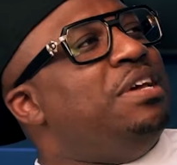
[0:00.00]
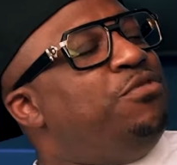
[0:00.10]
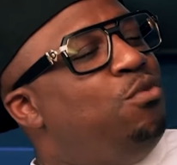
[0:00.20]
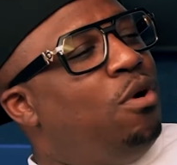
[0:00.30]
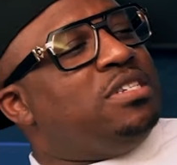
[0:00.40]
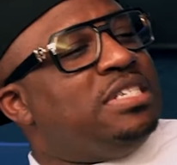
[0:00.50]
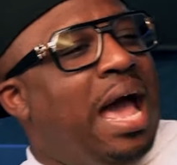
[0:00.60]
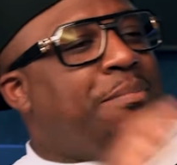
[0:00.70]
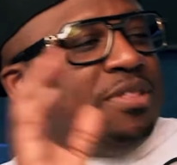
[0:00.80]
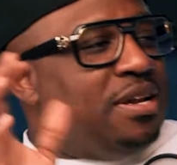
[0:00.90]
if you were,
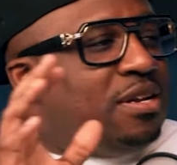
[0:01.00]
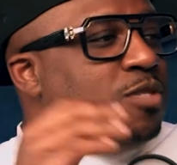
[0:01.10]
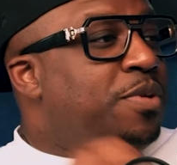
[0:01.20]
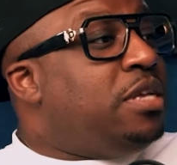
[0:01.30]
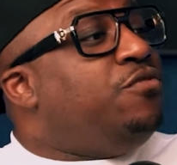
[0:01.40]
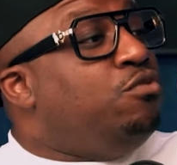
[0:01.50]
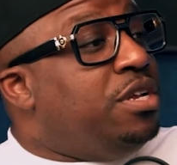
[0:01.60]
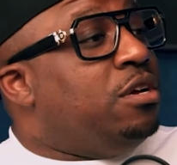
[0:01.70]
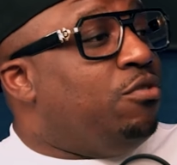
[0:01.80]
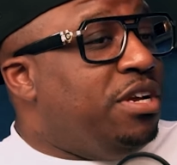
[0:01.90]
hypothetically speaking, if you
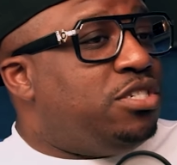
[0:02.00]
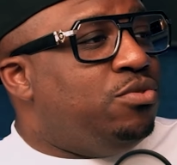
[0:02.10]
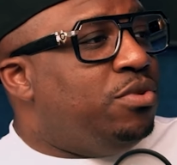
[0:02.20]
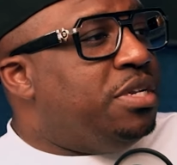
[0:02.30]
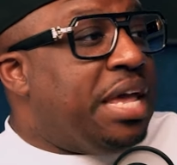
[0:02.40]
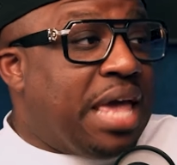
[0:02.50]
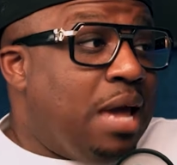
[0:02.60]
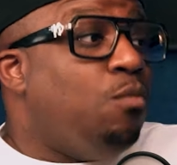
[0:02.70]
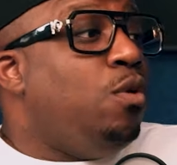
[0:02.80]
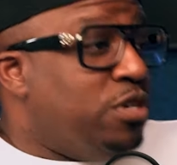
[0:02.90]
did agree to it, they
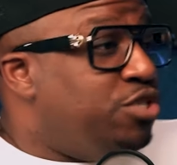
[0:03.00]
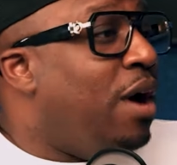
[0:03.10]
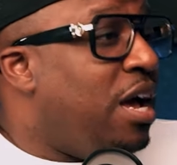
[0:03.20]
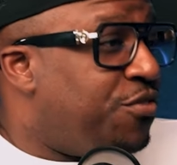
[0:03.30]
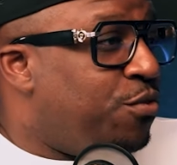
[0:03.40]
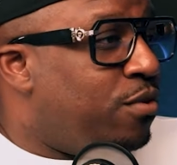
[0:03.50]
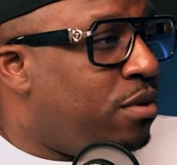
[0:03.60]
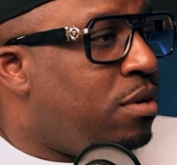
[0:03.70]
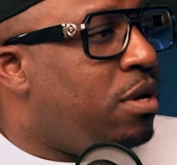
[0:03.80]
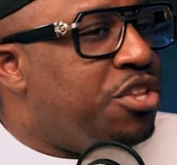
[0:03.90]
came with what you asked for,
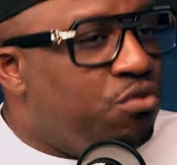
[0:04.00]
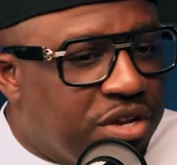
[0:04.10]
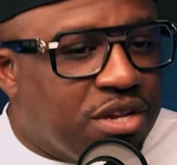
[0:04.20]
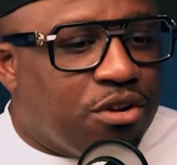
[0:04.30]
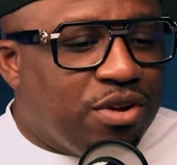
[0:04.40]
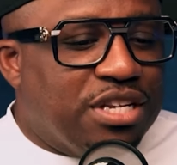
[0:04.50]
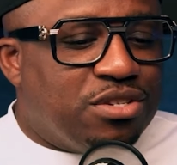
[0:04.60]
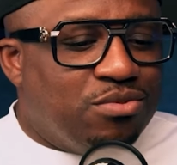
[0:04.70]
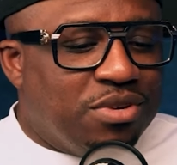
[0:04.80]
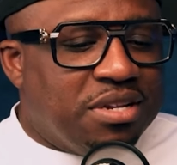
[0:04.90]
and you did agree
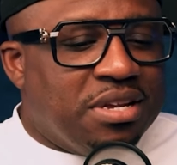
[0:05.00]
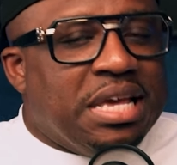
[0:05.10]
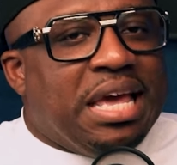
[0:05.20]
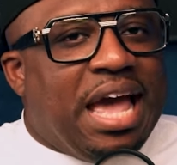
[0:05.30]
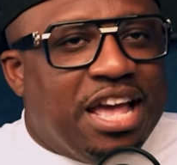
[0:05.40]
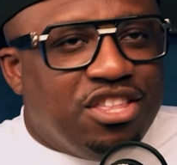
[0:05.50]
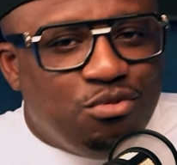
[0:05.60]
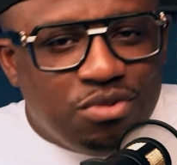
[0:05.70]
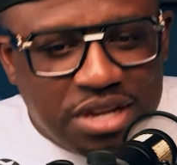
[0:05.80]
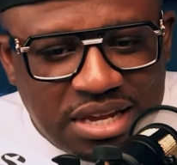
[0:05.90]
to it, and
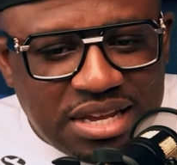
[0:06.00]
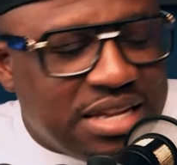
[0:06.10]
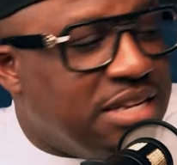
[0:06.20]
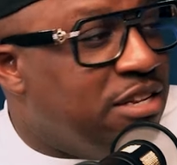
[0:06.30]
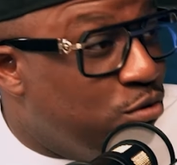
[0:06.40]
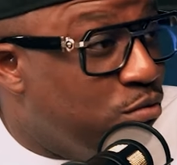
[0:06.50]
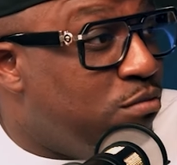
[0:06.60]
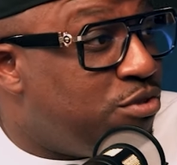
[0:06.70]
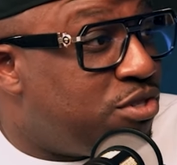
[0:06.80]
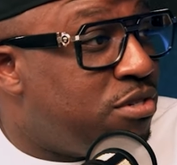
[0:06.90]
you did
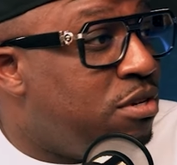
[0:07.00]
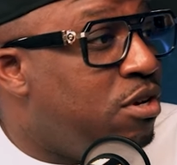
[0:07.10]
lose,